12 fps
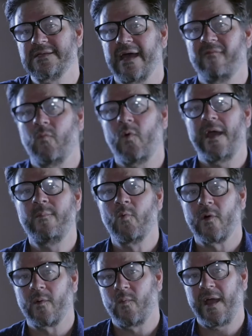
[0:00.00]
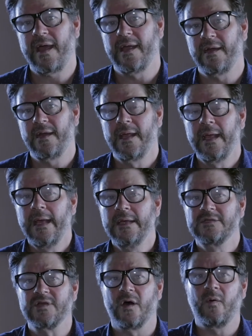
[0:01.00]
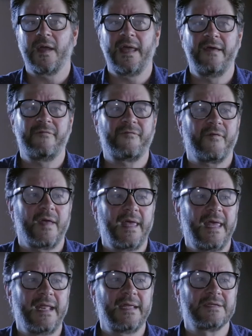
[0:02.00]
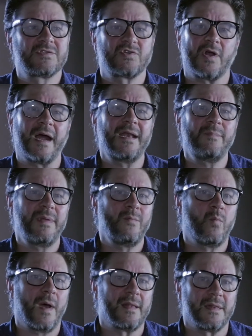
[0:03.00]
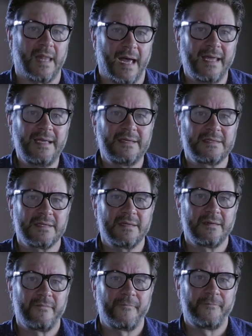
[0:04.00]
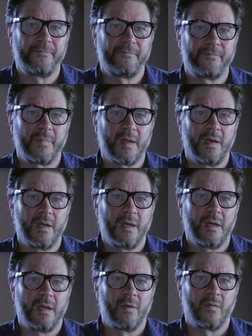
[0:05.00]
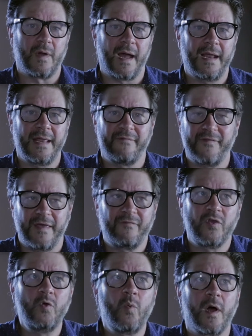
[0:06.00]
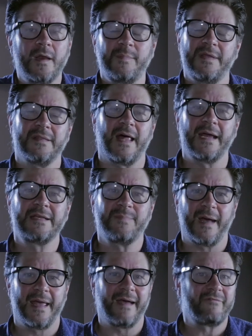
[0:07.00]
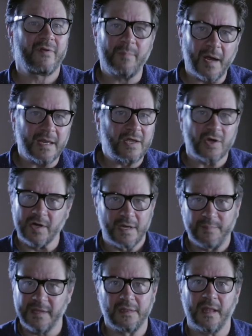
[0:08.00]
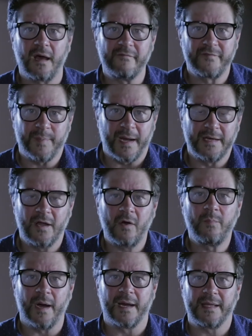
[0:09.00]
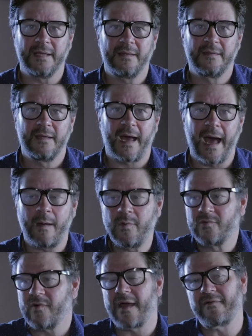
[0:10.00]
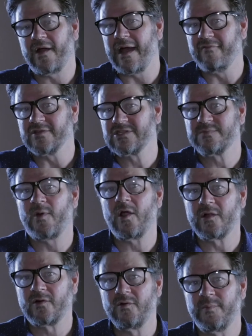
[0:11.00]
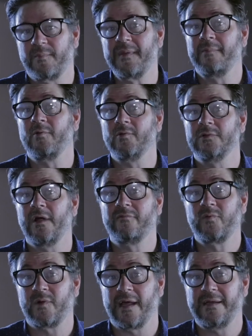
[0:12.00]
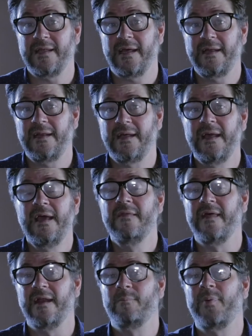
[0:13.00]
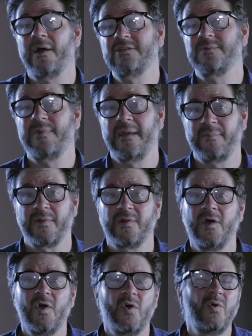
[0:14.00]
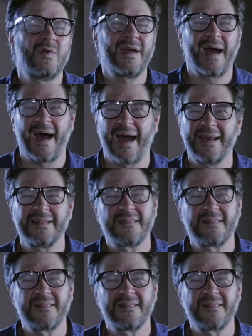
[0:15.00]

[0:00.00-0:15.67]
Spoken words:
have way more weight. So if it is trying to be well-liked, right? If you want to be liked by everybody, you're going to be loved by nobody. I would rather have a smaller group of people who loved what I did than a bunch of people who kind of